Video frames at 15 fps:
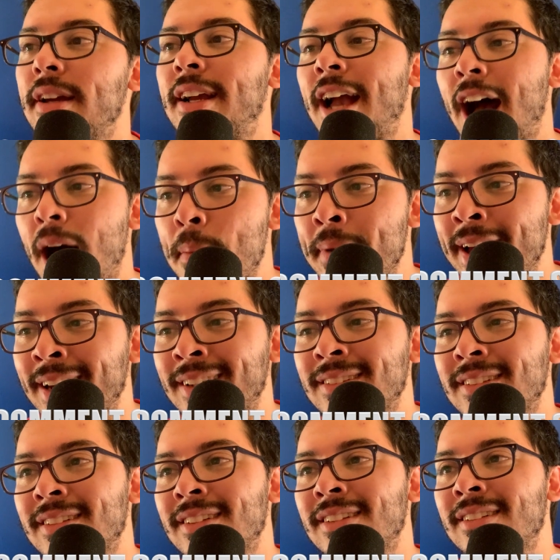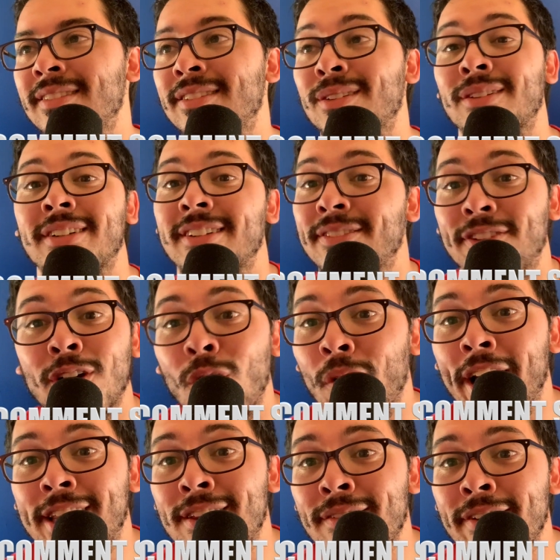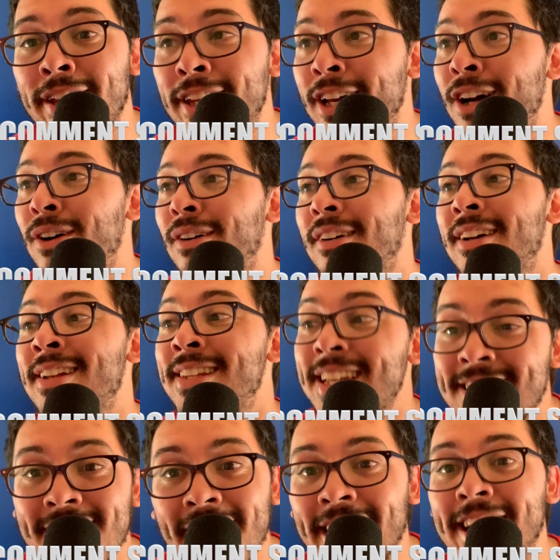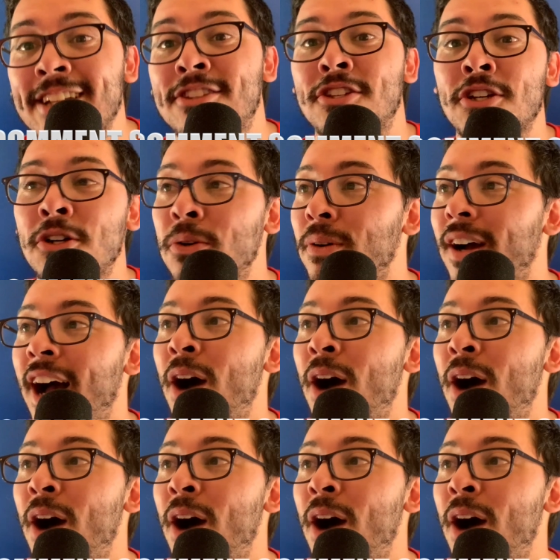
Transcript: Comment if you don't like the video, dislike it too.